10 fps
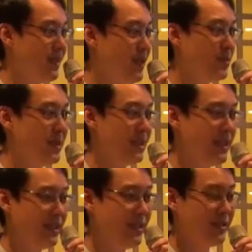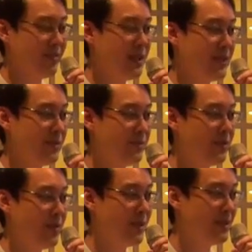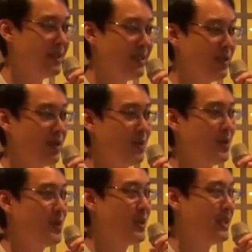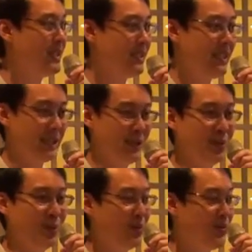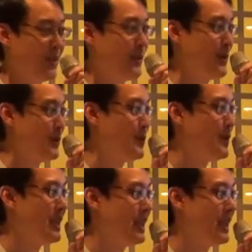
humiliating appeasement move, because they want to use that as an excuse to fight the Xiongnu.